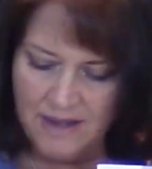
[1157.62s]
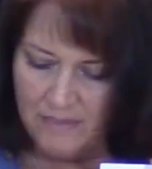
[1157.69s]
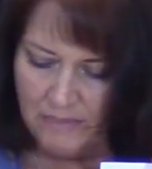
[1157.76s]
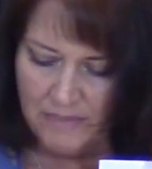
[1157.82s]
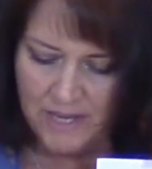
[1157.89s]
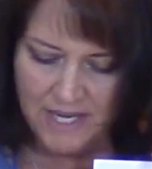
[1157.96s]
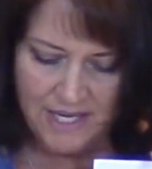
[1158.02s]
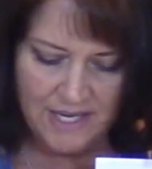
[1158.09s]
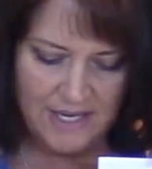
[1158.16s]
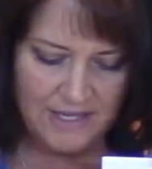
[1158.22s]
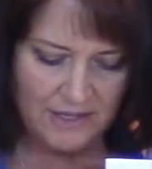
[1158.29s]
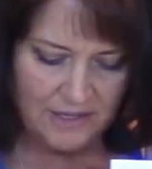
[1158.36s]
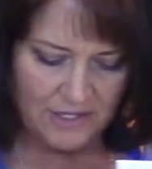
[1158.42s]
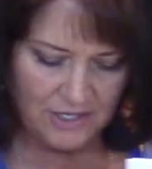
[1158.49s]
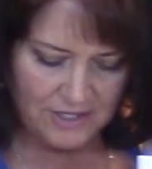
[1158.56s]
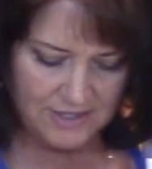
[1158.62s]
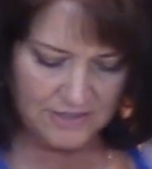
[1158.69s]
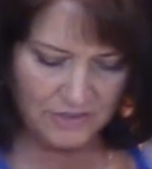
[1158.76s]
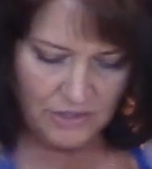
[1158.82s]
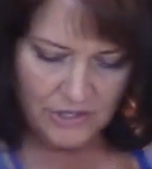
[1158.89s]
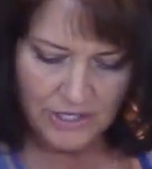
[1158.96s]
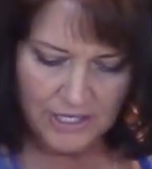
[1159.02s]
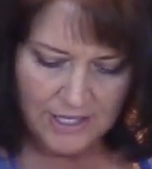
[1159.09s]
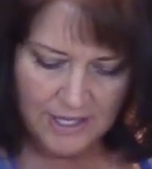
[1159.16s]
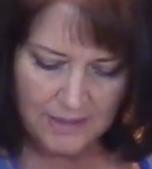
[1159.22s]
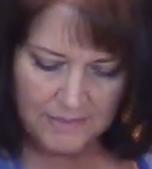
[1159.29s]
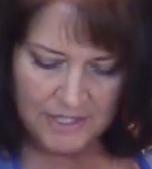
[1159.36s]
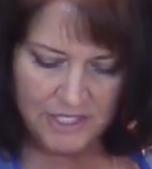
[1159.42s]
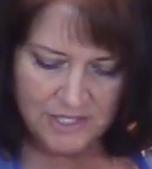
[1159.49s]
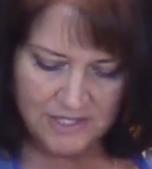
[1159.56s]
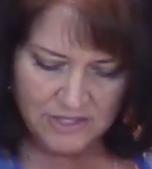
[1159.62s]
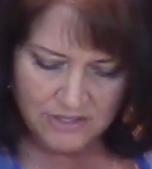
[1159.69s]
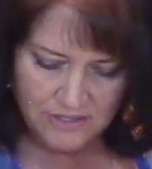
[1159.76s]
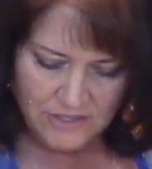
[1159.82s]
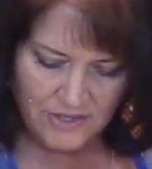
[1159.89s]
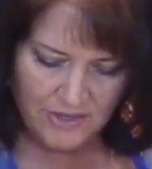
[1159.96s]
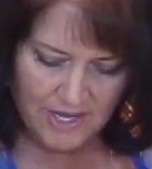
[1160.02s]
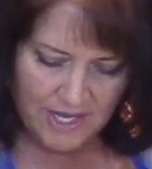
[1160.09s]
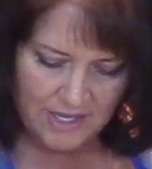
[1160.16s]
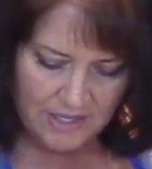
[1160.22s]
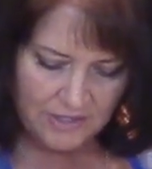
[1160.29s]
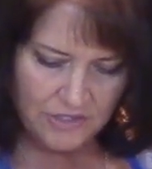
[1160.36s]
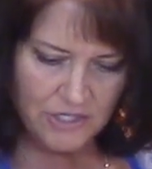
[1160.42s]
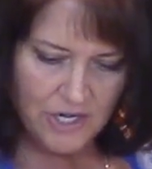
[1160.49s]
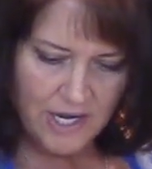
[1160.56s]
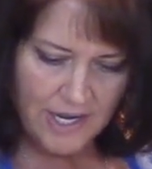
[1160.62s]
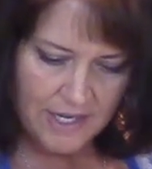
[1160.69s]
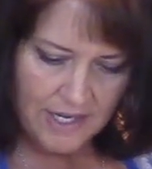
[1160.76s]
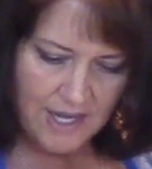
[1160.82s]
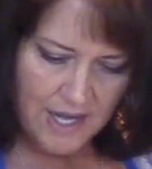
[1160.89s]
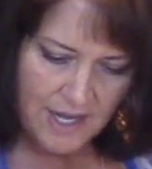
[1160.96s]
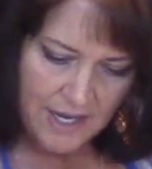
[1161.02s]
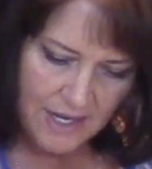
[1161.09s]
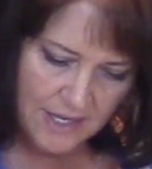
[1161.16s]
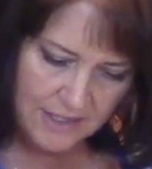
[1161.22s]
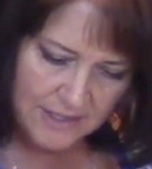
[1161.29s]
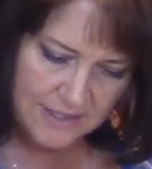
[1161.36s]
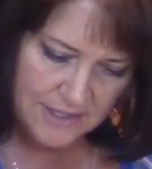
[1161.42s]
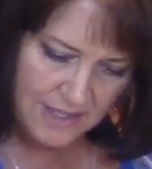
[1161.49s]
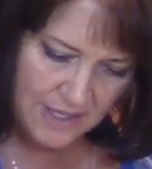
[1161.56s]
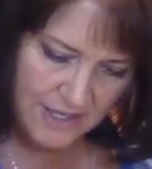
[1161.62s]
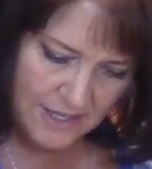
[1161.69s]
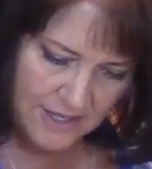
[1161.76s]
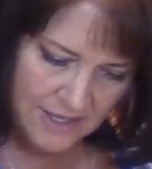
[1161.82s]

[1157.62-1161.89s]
but it looks good. Let me just go ahead and try and cut it and see.